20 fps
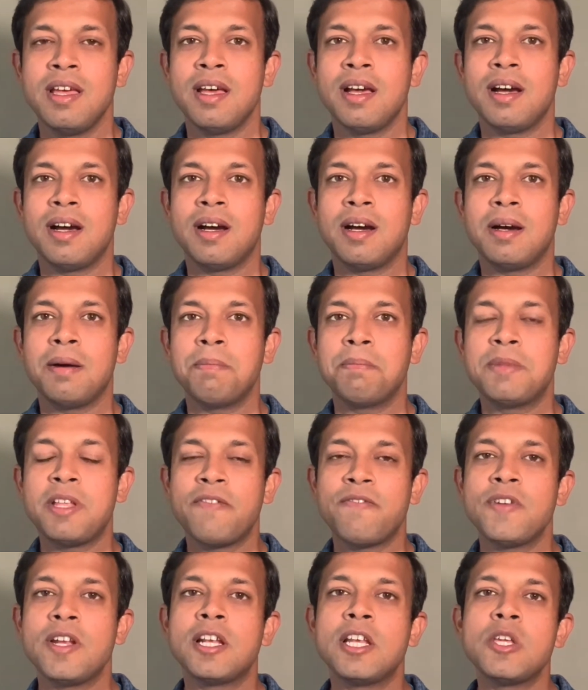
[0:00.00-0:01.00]

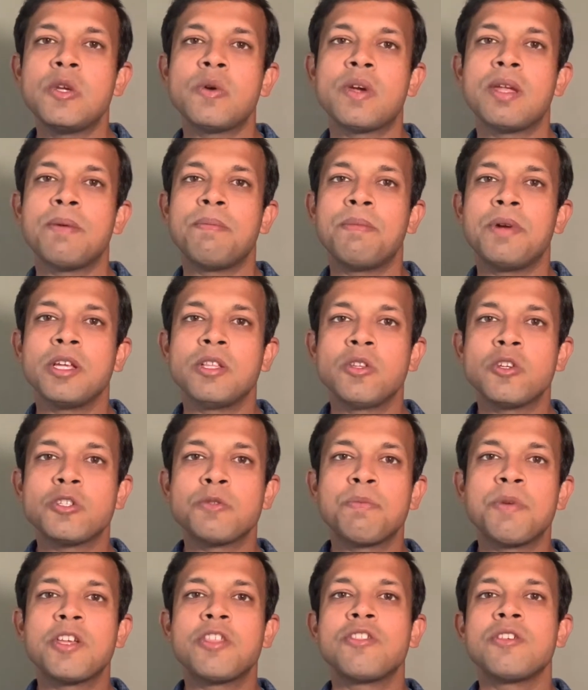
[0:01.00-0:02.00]
Definitely you can bring
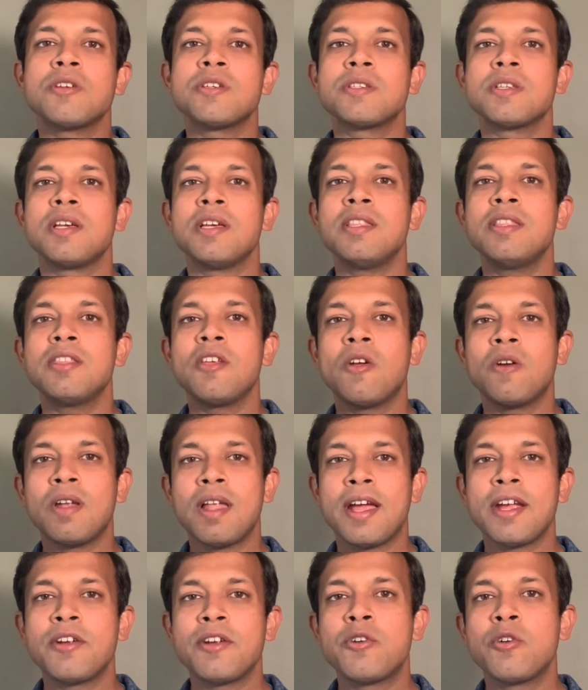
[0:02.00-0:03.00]
those pictures in your
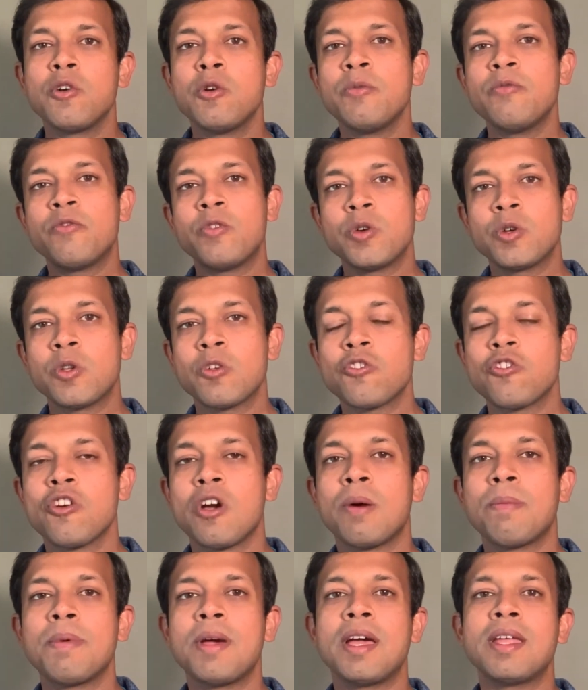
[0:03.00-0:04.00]
Lightroom,
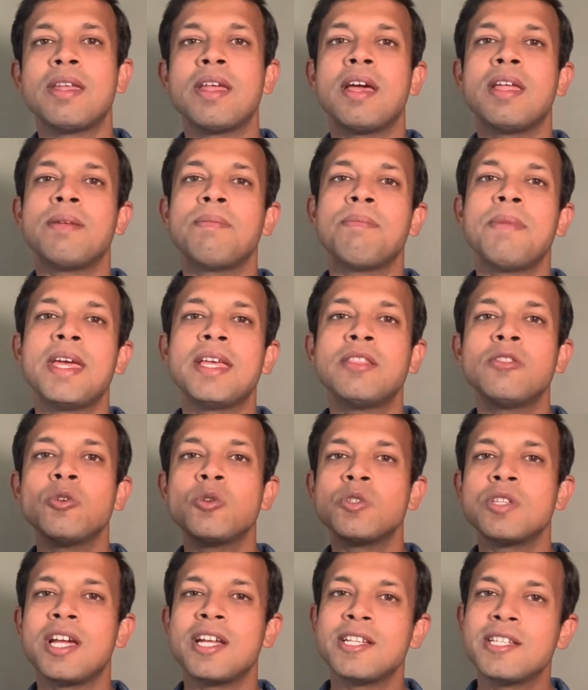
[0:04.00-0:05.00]
Photoshop and make
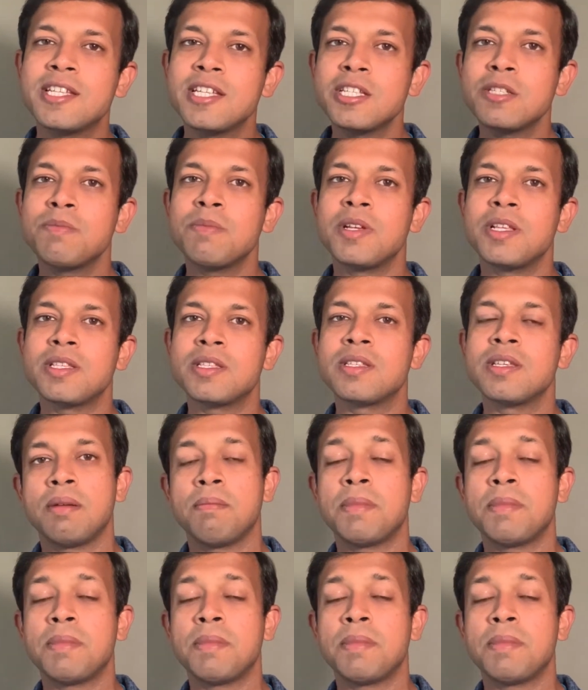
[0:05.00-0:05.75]
those adjustments,